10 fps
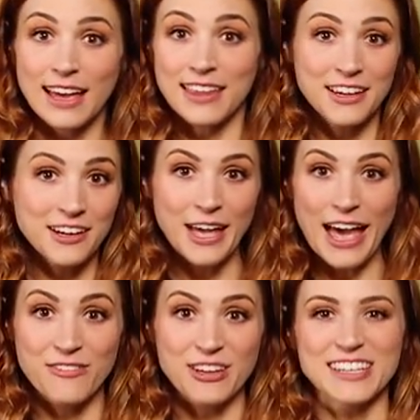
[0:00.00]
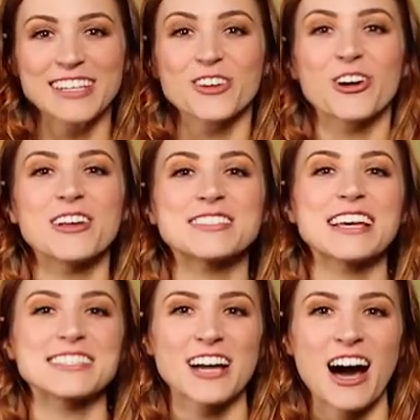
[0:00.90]
And there you have it. You're all
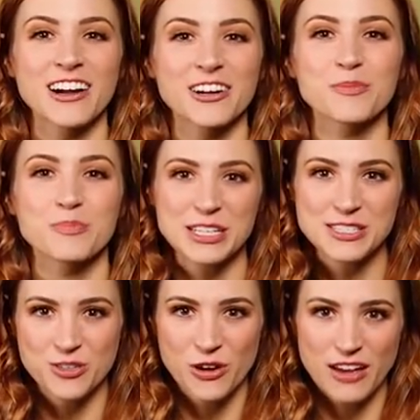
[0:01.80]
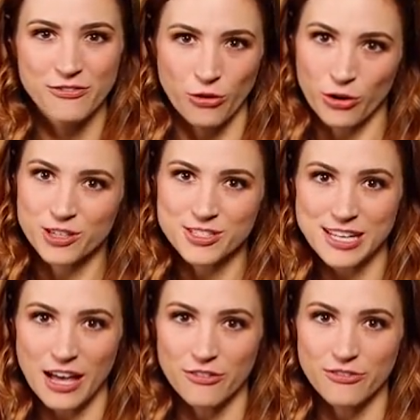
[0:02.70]
set to conquer Beastgrave for
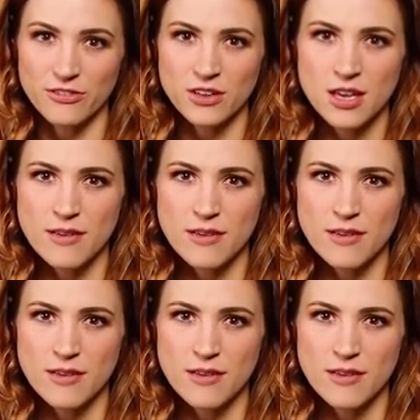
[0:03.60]
yourself.